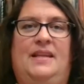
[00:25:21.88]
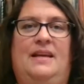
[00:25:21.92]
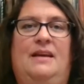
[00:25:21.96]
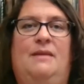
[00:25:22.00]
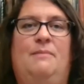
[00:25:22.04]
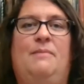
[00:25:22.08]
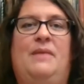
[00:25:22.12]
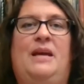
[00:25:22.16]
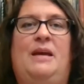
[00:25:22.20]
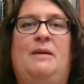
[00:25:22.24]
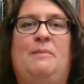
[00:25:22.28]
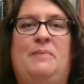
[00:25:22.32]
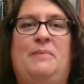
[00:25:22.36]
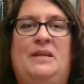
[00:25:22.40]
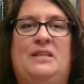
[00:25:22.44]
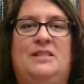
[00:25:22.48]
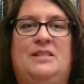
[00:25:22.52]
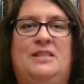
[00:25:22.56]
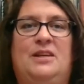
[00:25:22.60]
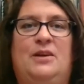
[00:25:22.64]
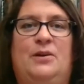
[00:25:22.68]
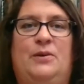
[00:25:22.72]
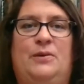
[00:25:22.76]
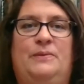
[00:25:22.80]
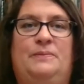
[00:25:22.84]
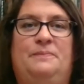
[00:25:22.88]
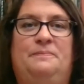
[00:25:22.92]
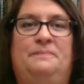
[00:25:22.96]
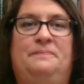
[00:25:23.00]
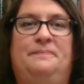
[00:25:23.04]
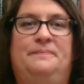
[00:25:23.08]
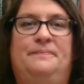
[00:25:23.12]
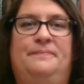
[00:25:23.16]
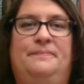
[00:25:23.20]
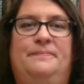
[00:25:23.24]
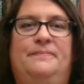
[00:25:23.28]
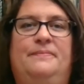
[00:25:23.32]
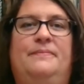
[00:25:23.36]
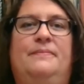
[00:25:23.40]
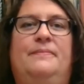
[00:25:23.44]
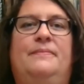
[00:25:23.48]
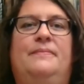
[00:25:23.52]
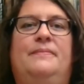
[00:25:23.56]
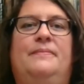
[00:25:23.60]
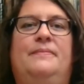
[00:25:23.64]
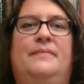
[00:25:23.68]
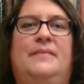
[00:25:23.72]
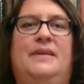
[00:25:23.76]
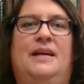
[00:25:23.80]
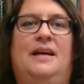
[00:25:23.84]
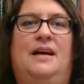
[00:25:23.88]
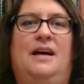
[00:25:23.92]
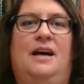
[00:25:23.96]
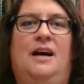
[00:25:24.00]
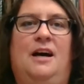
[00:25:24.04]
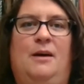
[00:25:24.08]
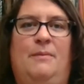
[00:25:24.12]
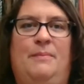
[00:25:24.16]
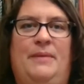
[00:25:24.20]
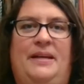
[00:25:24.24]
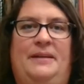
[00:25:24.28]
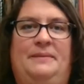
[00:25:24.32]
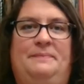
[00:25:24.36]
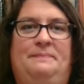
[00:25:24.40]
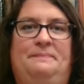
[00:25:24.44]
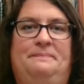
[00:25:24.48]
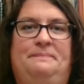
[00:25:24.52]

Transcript: May it be so. Amen.